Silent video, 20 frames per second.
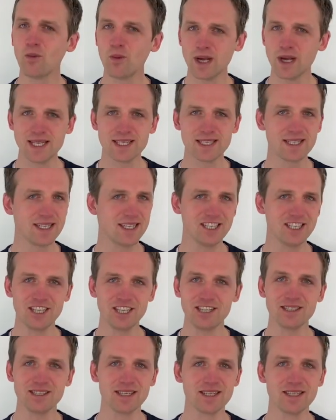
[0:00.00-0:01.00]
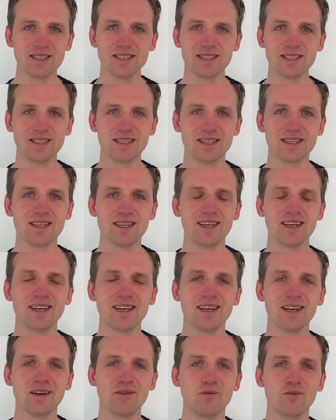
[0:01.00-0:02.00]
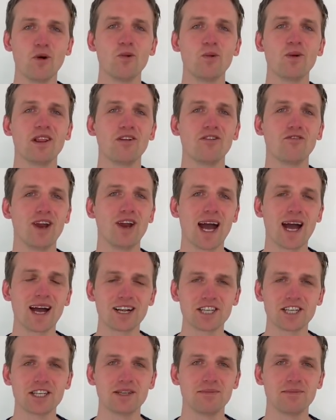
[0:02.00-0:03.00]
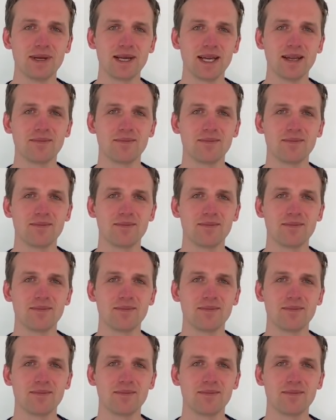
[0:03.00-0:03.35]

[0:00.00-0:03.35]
we see Jesus, what will the reaction be?